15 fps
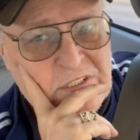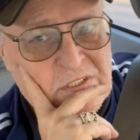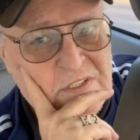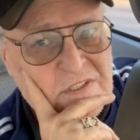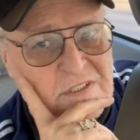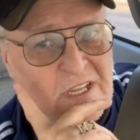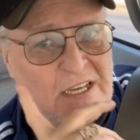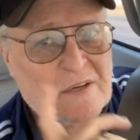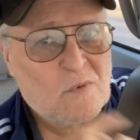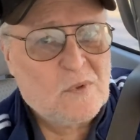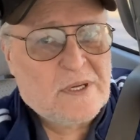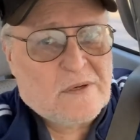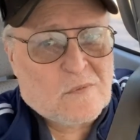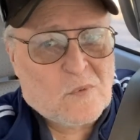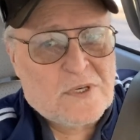It's just like
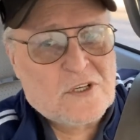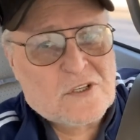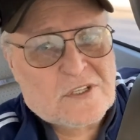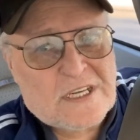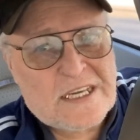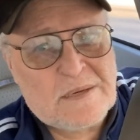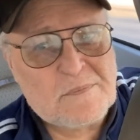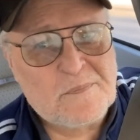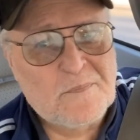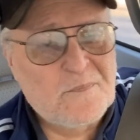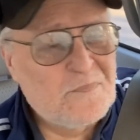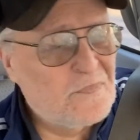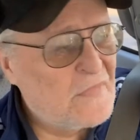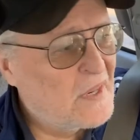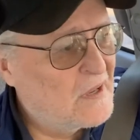we just keep...
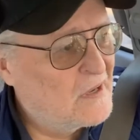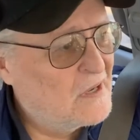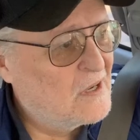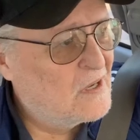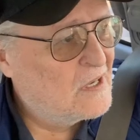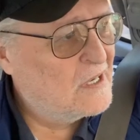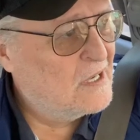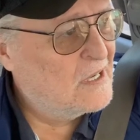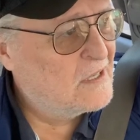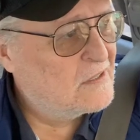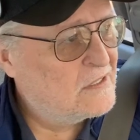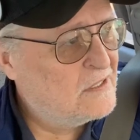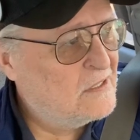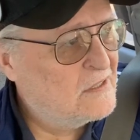I